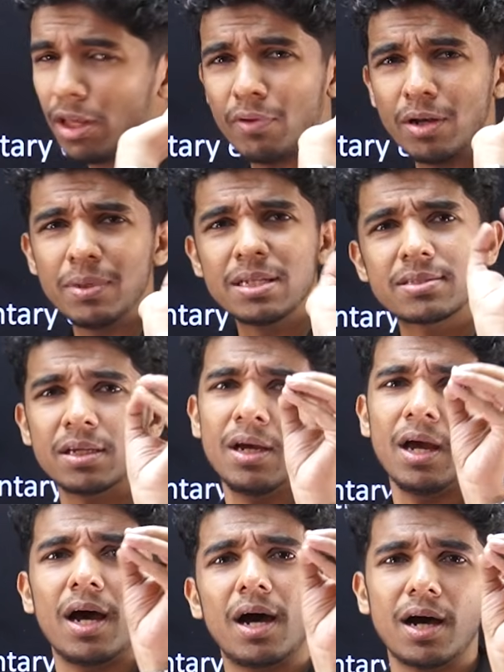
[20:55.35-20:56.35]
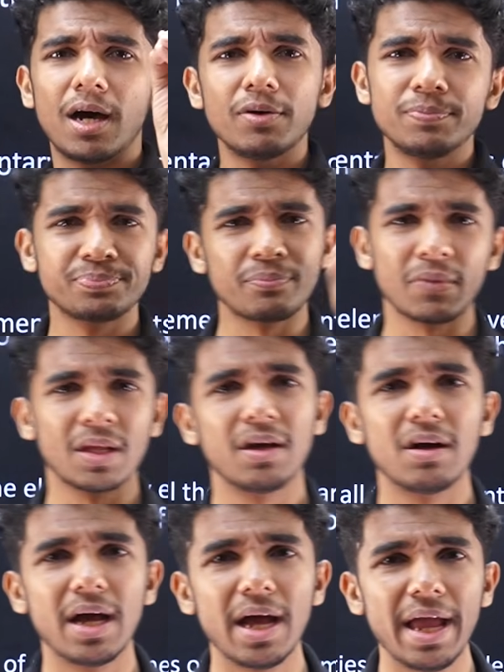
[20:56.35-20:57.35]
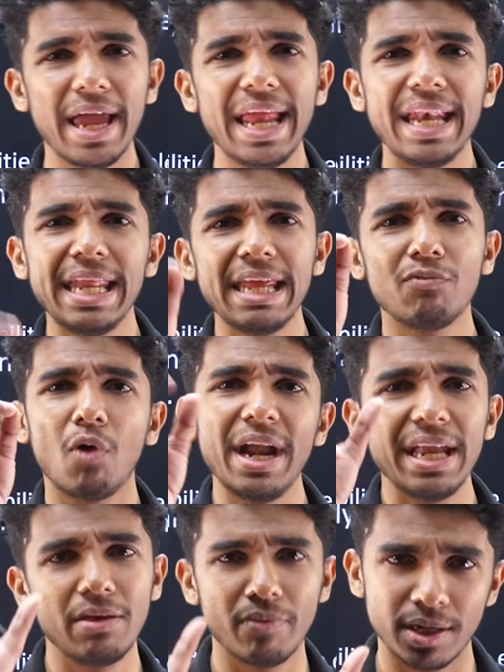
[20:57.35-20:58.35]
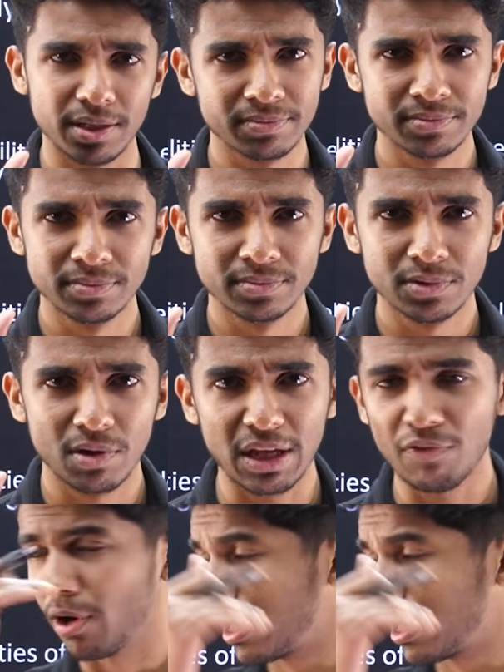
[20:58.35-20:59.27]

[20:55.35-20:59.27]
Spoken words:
event means any one event. Okay, for